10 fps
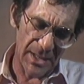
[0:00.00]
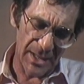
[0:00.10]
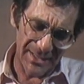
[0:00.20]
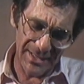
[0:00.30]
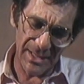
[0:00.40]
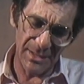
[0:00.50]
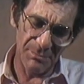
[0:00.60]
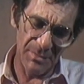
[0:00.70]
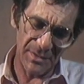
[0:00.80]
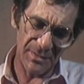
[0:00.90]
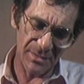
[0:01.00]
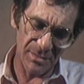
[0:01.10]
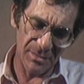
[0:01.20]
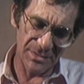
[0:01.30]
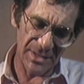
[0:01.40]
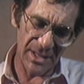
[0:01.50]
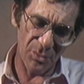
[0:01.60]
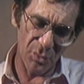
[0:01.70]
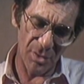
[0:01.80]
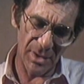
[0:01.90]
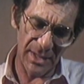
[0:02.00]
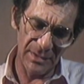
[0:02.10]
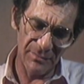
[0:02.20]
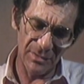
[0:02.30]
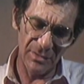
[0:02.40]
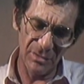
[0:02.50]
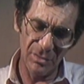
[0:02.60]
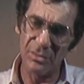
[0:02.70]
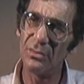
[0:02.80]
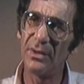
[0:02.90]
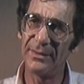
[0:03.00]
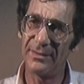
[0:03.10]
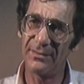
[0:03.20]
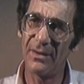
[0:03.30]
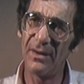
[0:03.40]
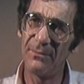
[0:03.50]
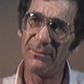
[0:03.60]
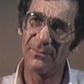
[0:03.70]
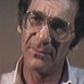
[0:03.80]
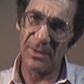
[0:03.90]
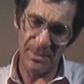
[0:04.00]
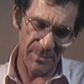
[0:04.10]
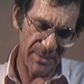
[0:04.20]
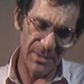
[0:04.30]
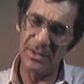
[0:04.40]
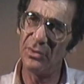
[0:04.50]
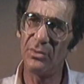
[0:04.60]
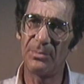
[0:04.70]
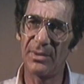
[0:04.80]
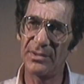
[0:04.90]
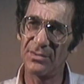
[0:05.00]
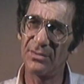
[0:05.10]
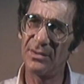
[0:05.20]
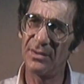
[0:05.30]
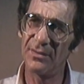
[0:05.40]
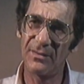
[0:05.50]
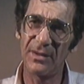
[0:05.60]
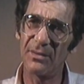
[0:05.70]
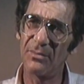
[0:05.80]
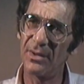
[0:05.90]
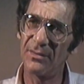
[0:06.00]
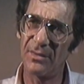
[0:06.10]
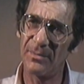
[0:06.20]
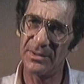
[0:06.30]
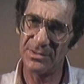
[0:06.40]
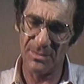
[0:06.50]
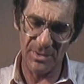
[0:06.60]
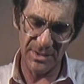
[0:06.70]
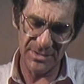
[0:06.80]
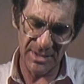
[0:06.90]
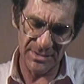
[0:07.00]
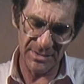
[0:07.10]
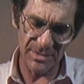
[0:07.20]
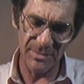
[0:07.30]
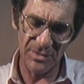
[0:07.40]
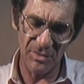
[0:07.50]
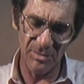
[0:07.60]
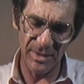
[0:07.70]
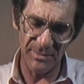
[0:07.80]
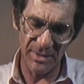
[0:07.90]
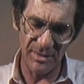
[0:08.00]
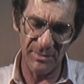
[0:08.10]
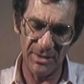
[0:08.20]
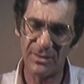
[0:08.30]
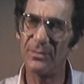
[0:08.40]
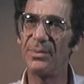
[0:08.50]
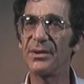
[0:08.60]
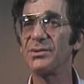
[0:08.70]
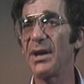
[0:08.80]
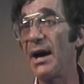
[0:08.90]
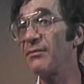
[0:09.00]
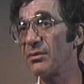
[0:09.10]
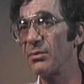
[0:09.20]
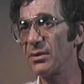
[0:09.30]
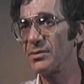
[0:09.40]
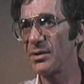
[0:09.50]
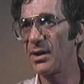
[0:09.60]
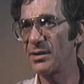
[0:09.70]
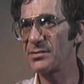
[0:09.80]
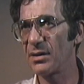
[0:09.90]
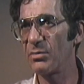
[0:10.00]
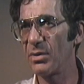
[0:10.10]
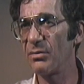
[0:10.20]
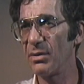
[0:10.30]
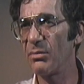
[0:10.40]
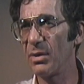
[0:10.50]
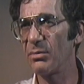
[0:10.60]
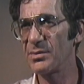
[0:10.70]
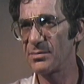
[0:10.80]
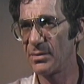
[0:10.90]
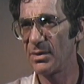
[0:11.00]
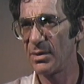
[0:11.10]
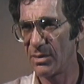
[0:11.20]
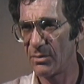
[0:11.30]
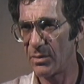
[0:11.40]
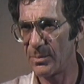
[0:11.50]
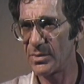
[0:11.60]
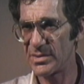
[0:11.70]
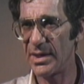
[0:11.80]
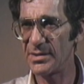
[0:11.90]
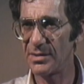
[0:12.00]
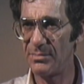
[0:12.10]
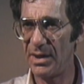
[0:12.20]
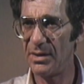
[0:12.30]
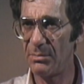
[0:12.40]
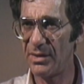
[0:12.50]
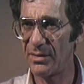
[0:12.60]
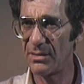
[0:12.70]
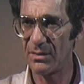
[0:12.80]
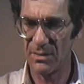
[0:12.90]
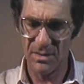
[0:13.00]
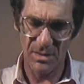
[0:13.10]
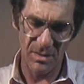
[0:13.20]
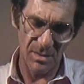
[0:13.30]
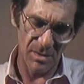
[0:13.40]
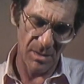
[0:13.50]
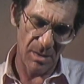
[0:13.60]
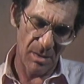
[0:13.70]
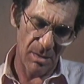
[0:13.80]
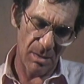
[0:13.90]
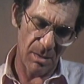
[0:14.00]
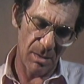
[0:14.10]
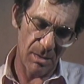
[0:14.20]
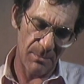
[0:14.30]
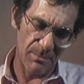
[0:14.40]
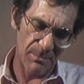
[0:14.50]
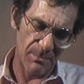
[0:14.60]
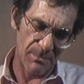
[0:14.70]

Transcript: again, mythical is not a word I even knew at the time. Uh, maybe I knew it, but I certainly didn't think it when I thought about Jeremiah Johnson. Somebody told me I'd made a mythical picture afterwards, and then I started wondering what was, what precisely made it mythical. Um,